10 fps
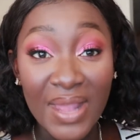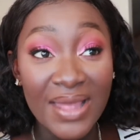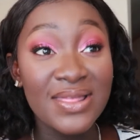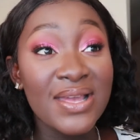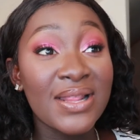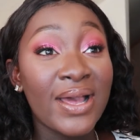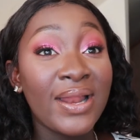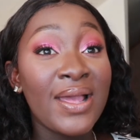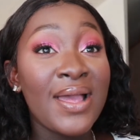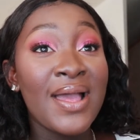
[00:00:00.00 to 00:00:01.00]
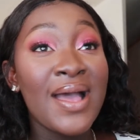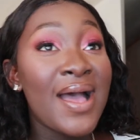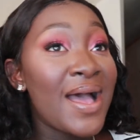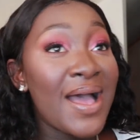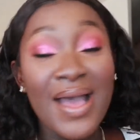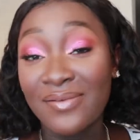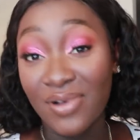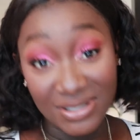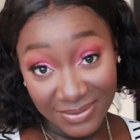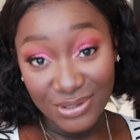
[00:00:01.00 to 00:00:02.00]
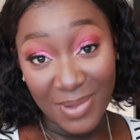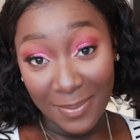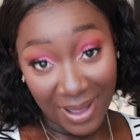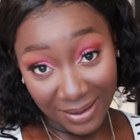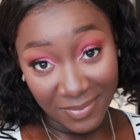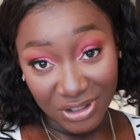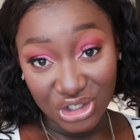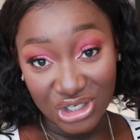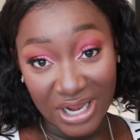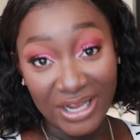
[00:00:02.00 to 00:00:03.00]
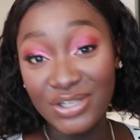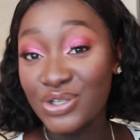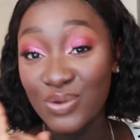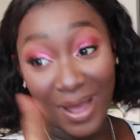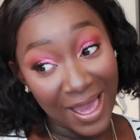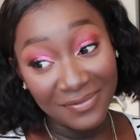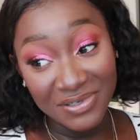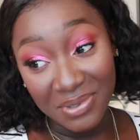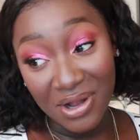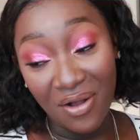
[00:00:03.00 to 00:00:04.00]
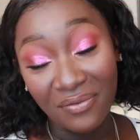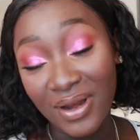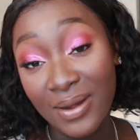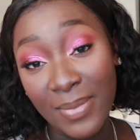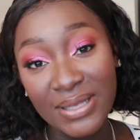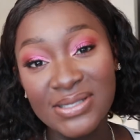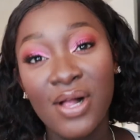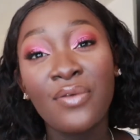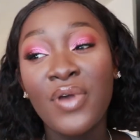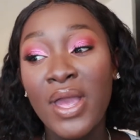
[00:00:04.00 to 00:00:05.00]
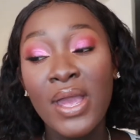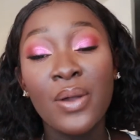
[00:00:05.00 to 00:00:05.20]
I think that I've gotten to my bad bitch stage, so I have to be confident in myself.